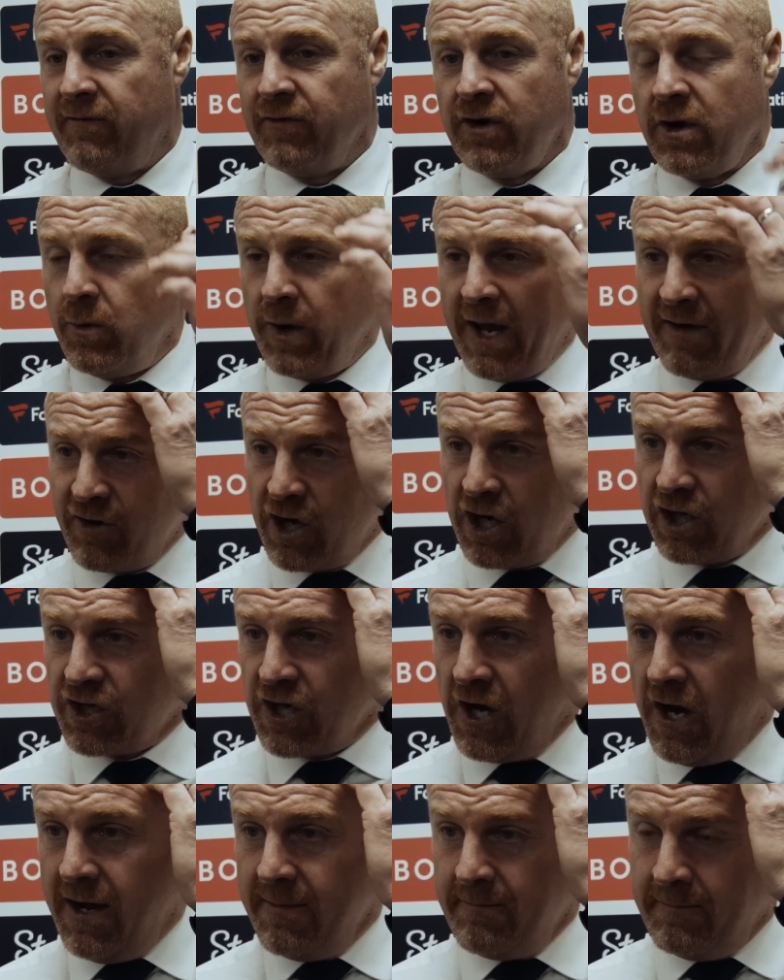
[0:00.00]
haven't got
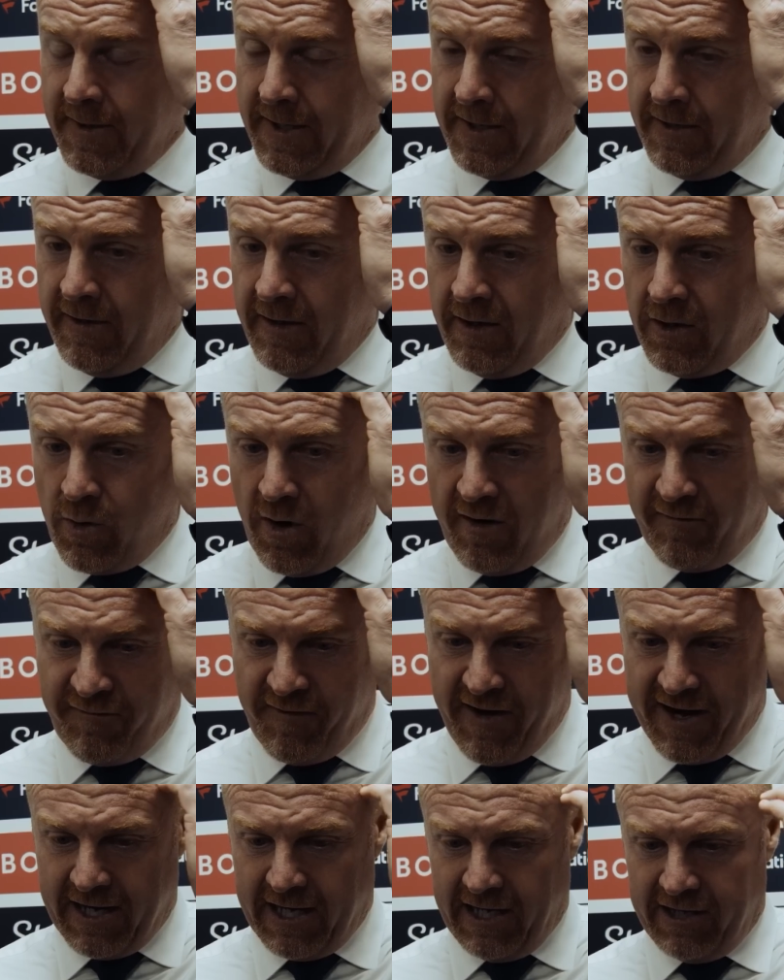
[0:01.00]
time, quite
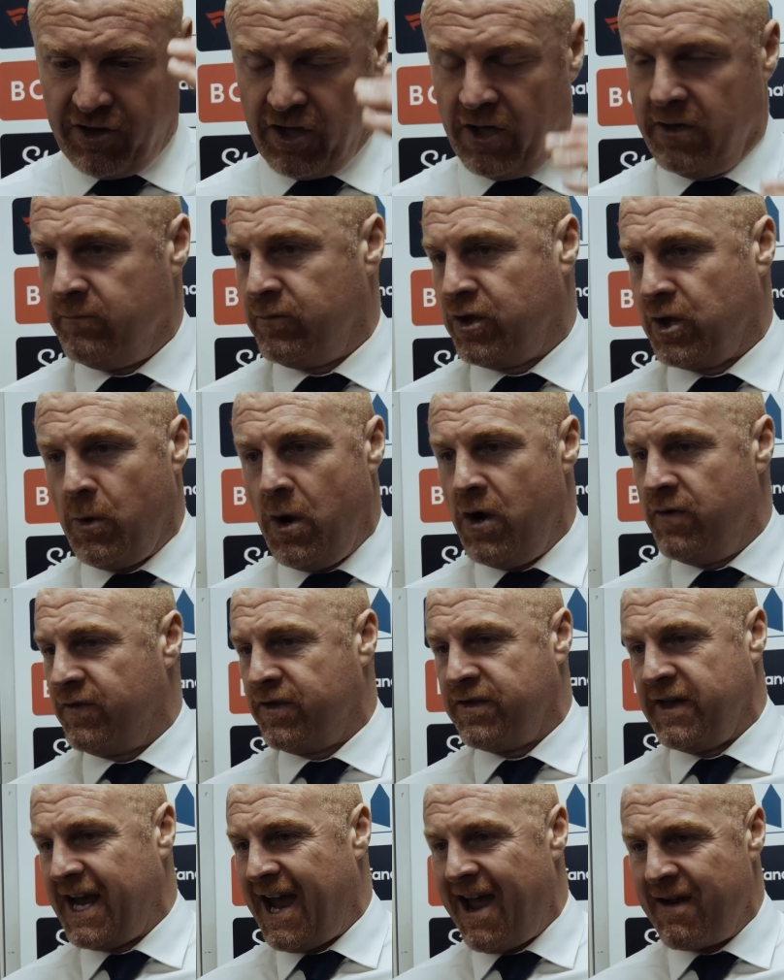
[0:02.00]
frankly, to overthink